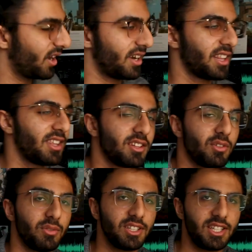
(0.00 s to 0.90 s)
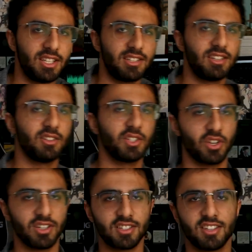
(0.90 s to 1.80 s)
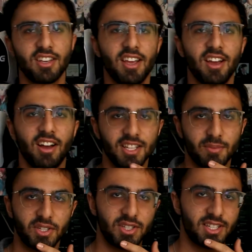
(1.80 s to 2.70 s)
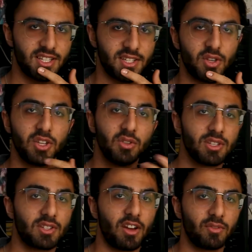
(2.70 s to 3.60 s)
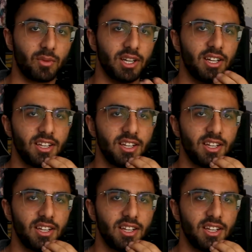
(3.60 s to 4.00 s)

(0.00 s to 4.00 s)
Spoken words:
and I think they're really easy to adjust, especially since you can use the software